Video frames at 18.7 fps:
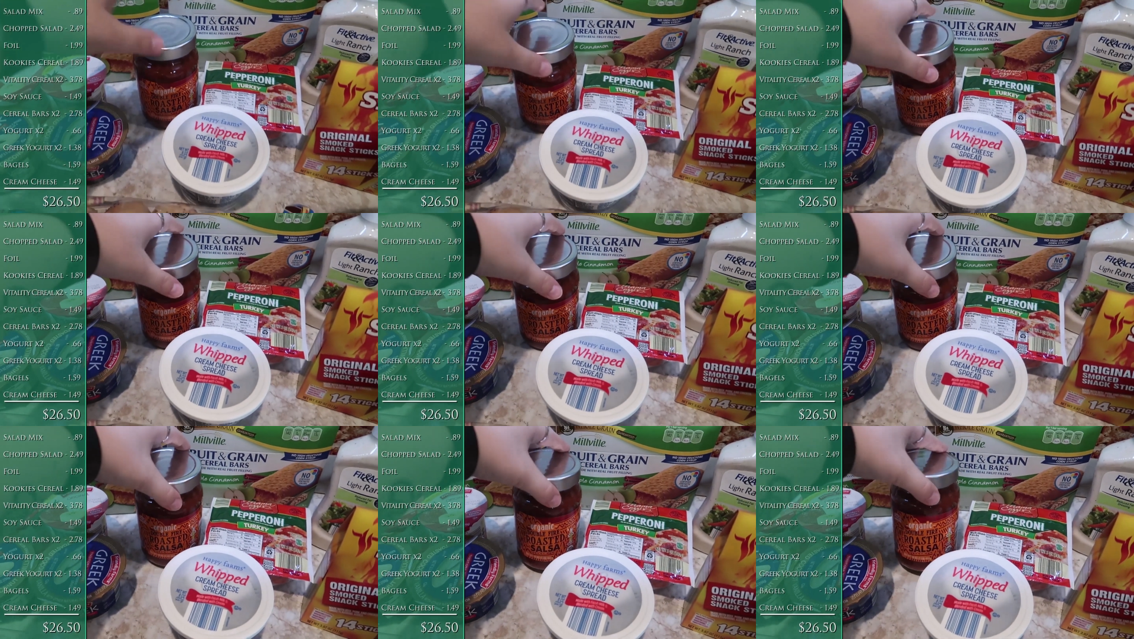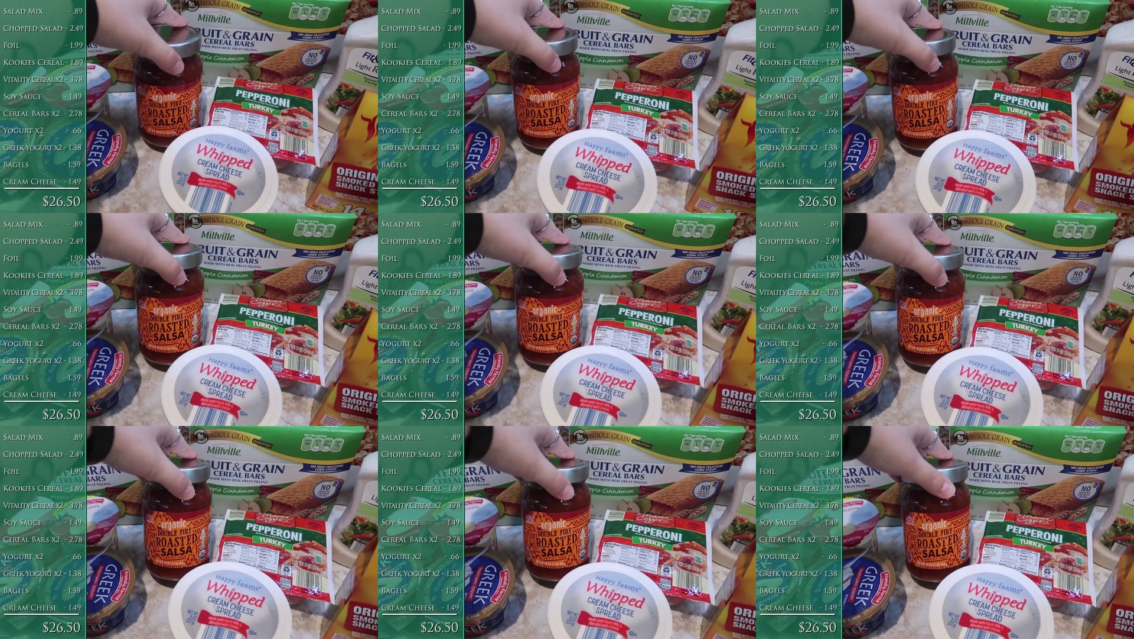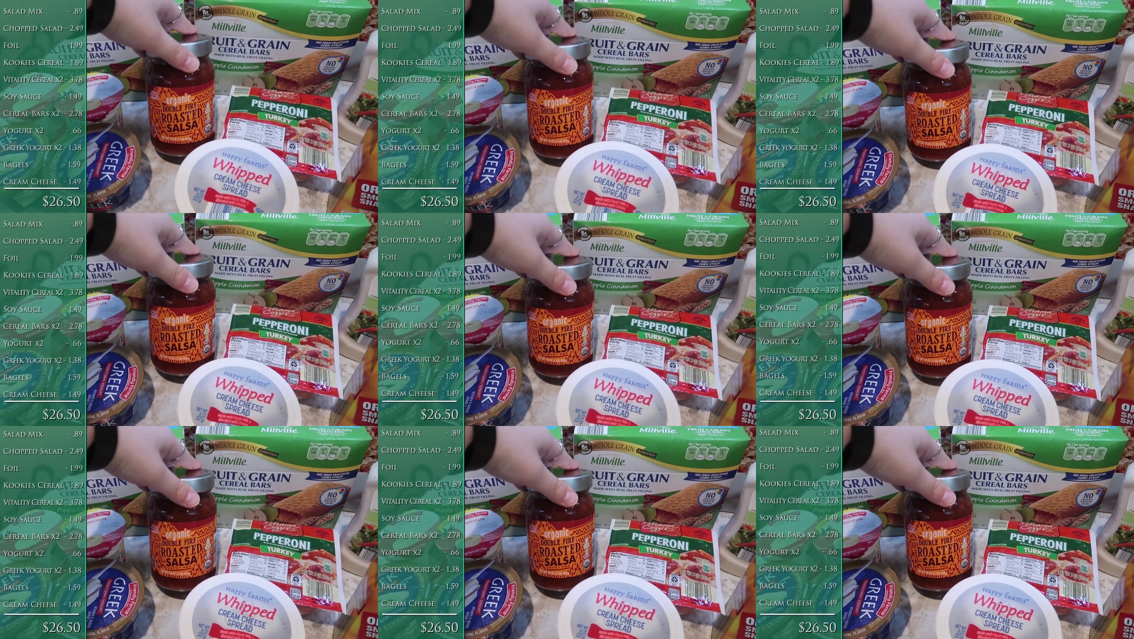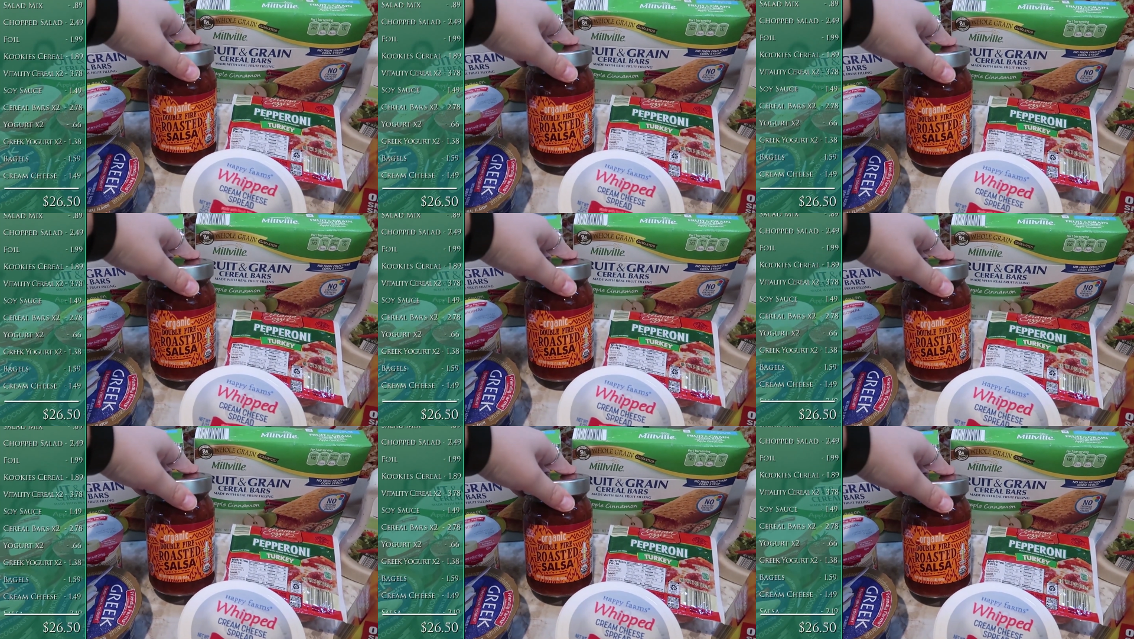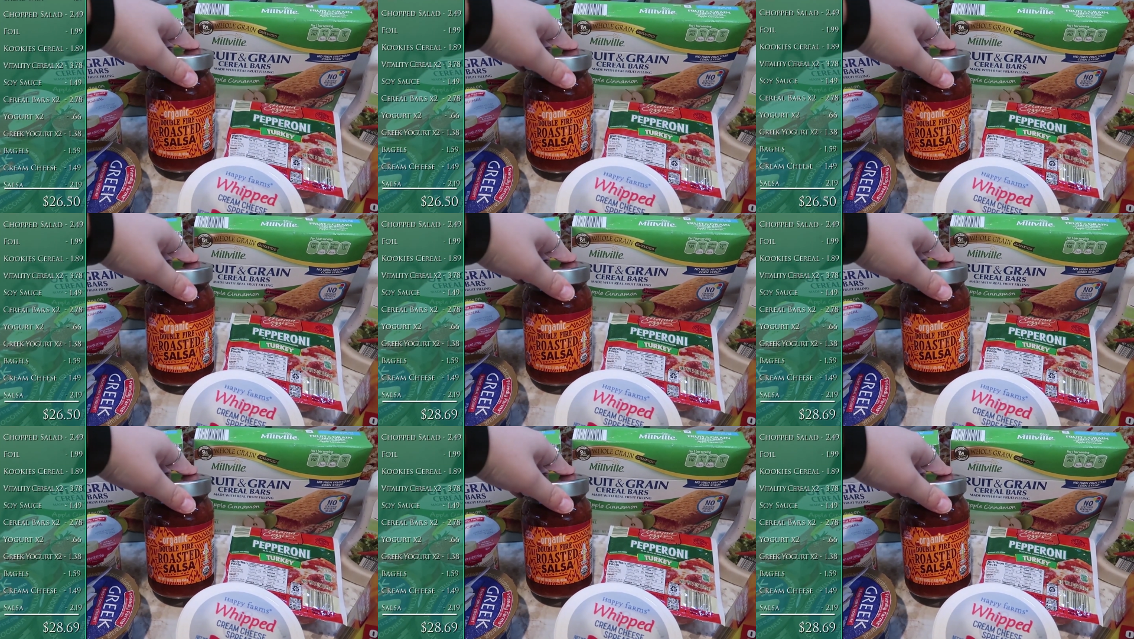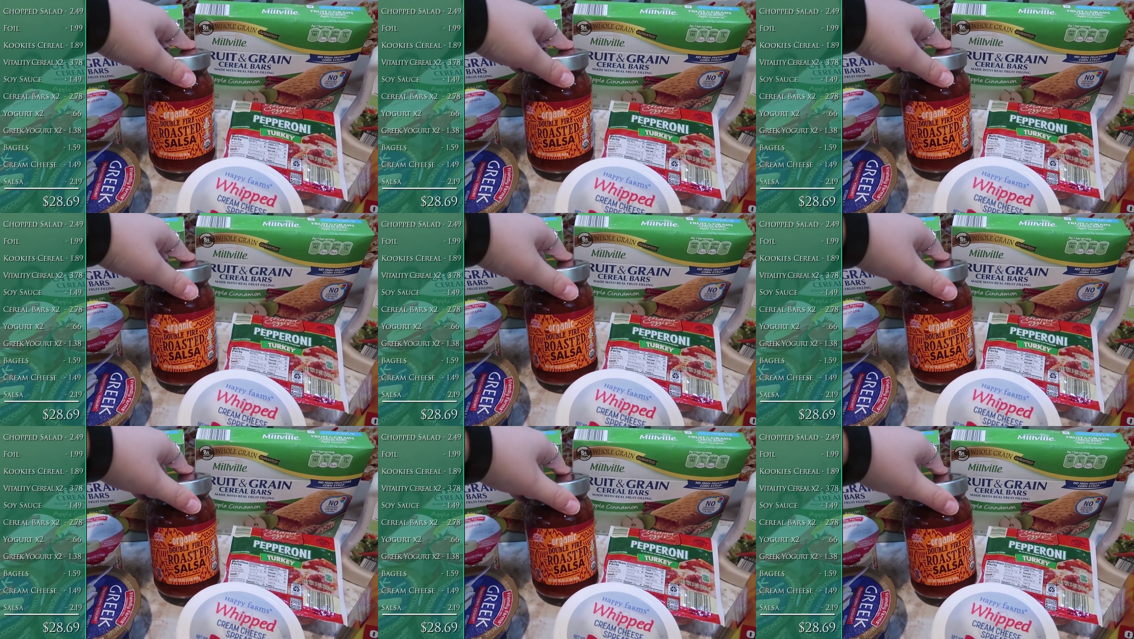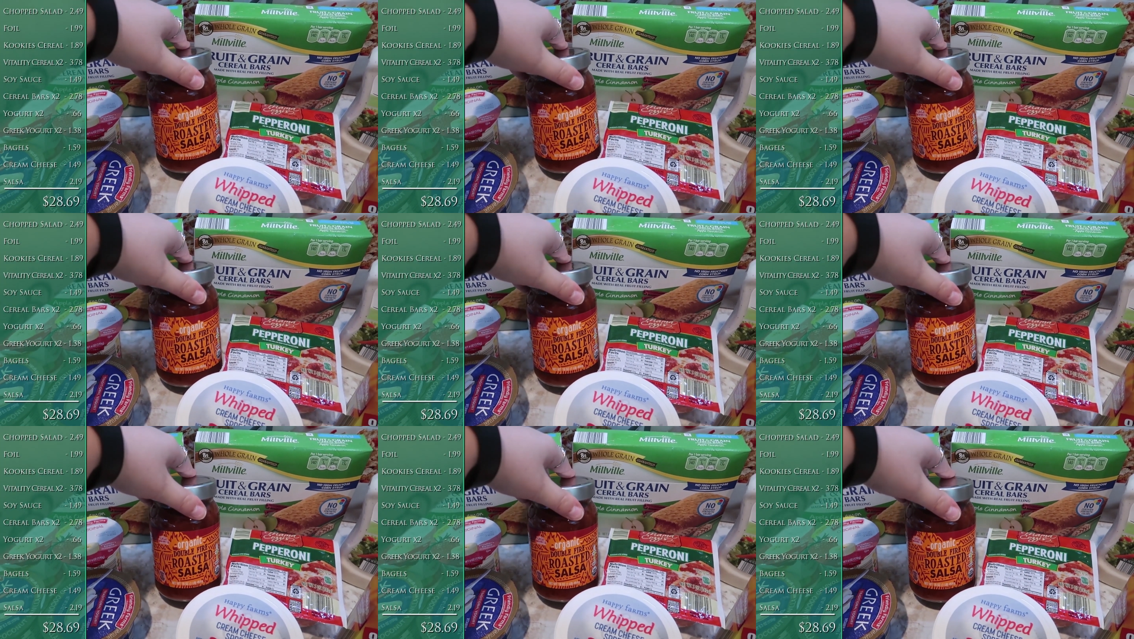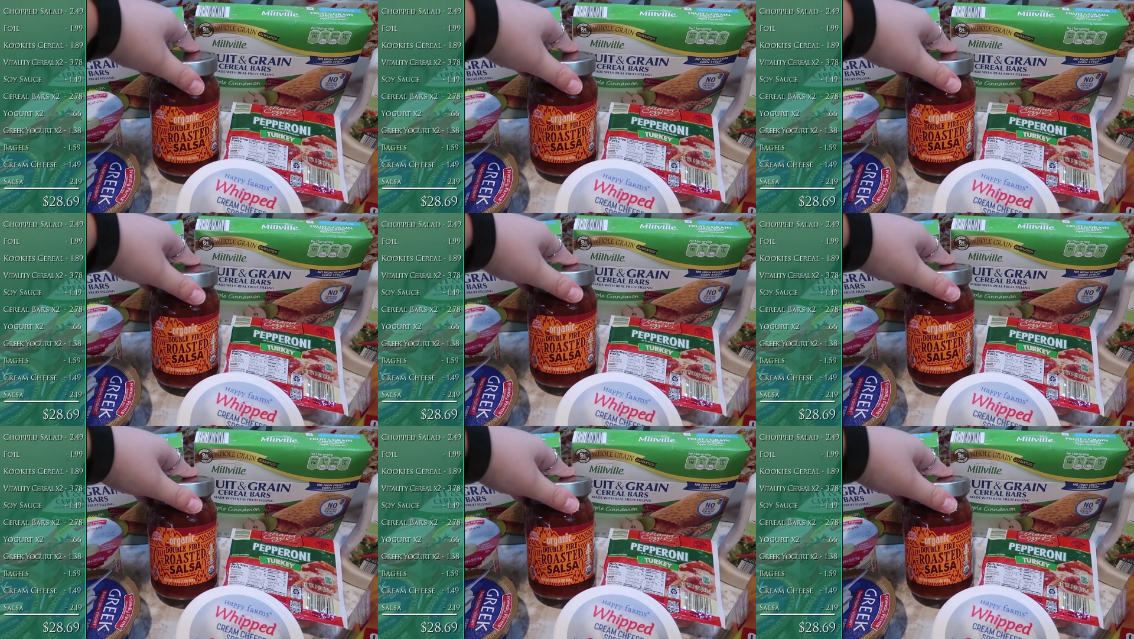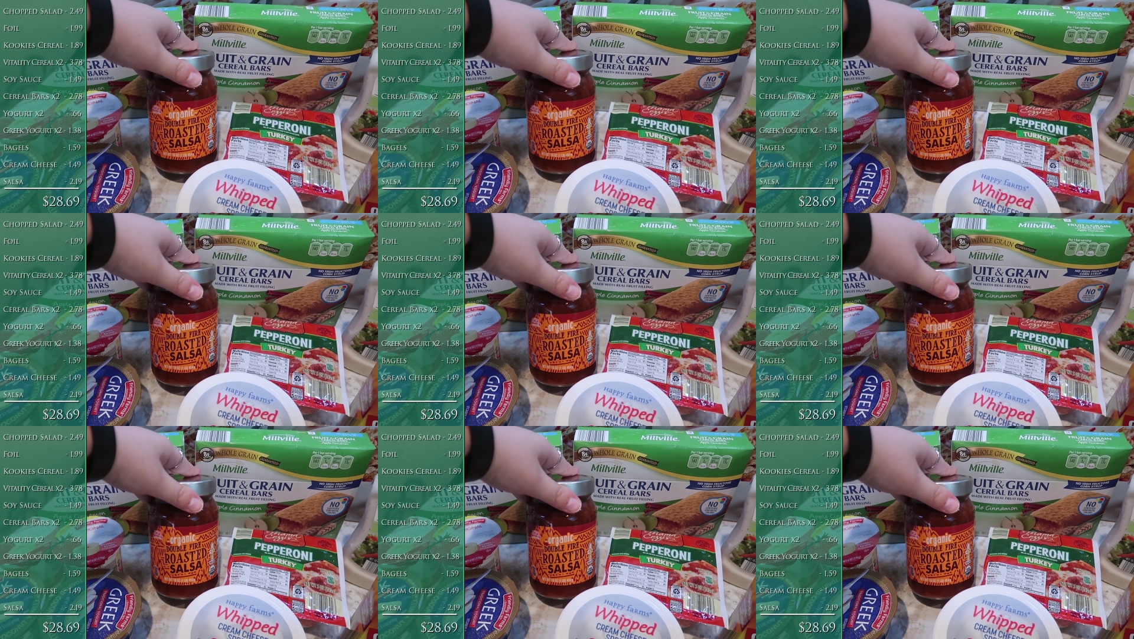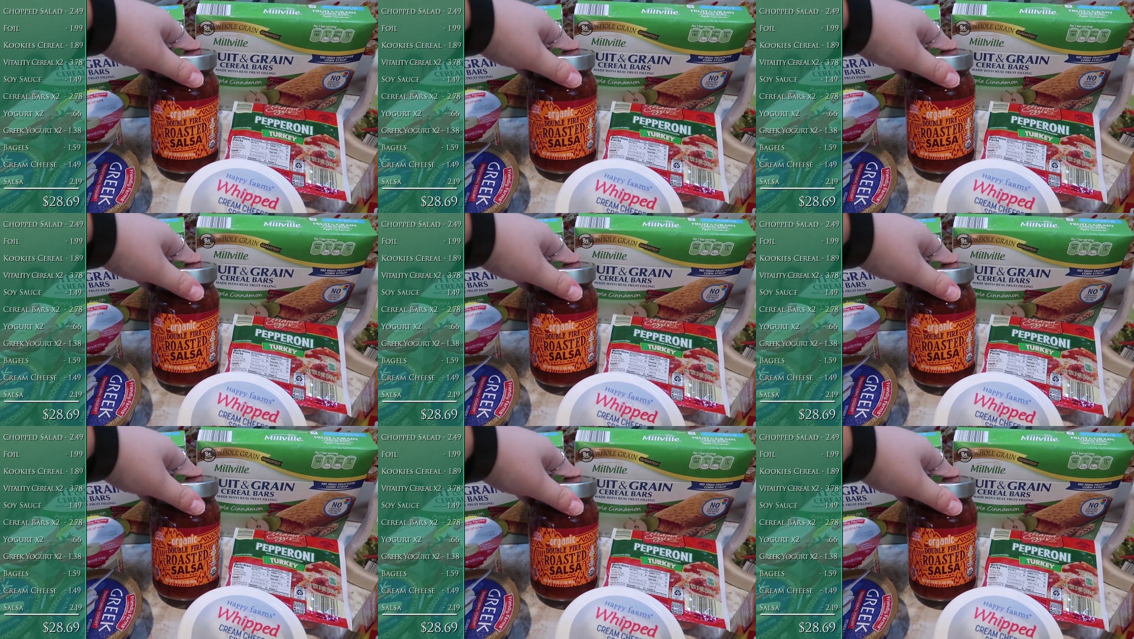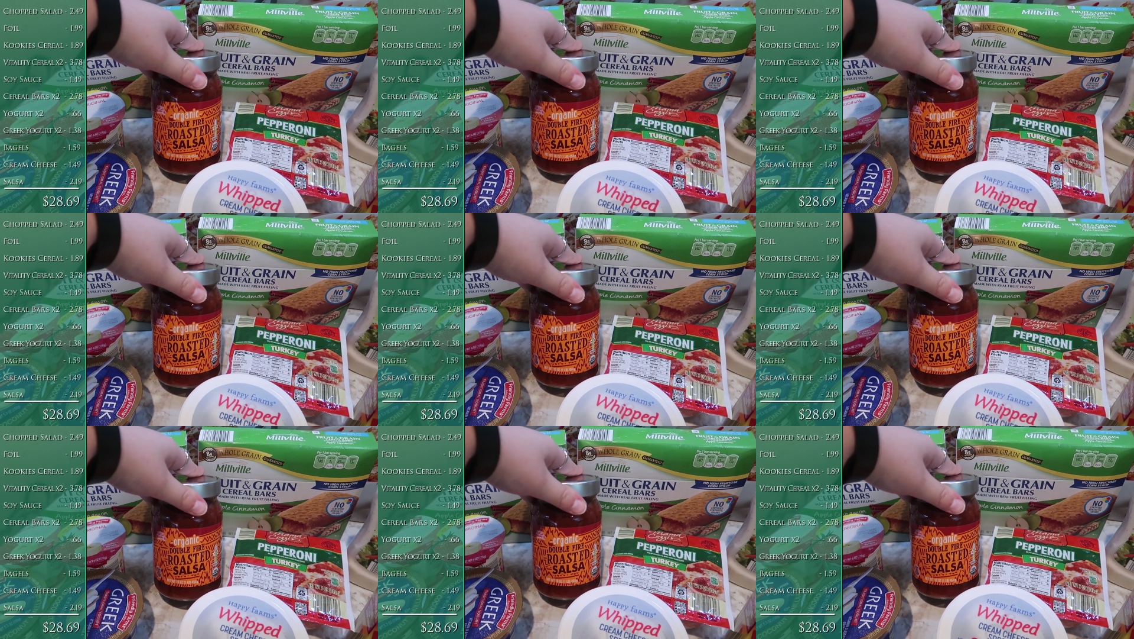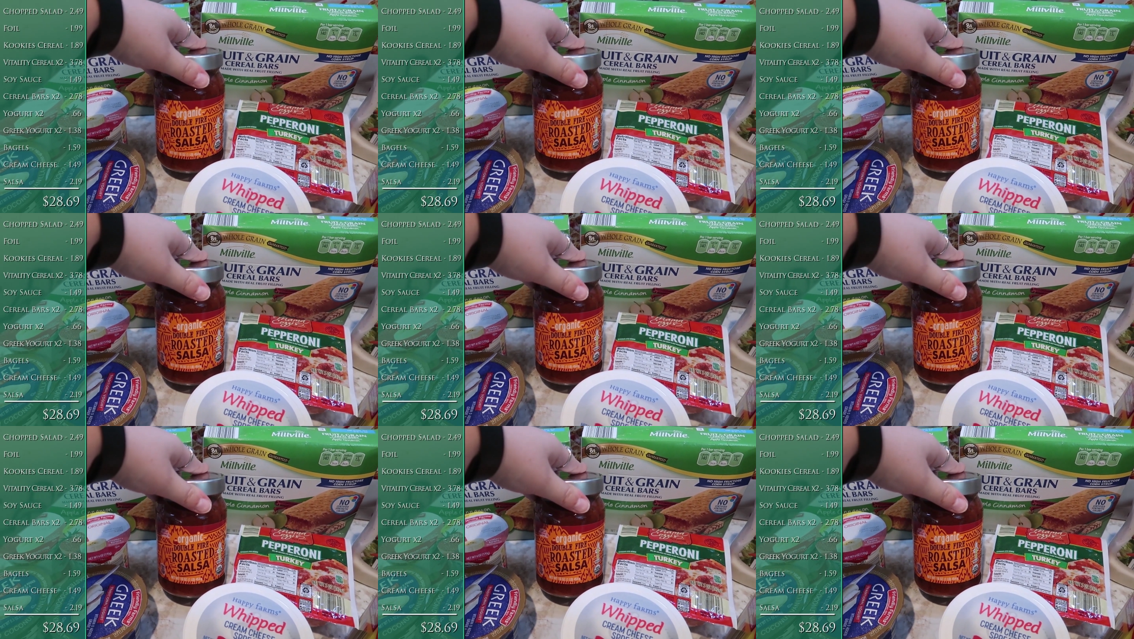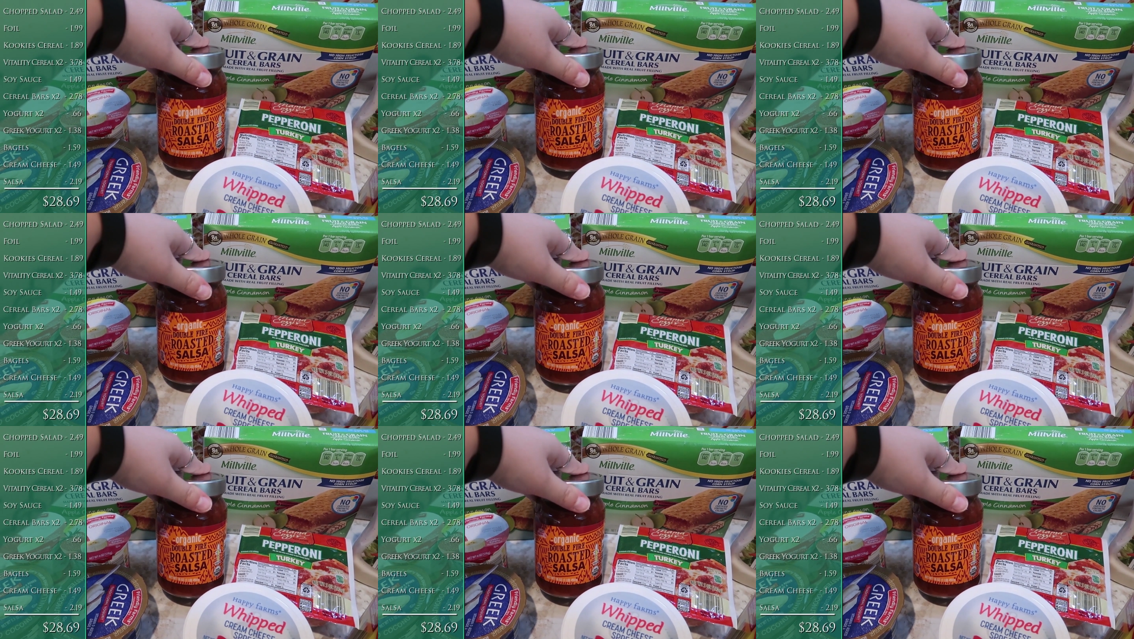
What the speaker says: No face is visible, so there are no lips to read.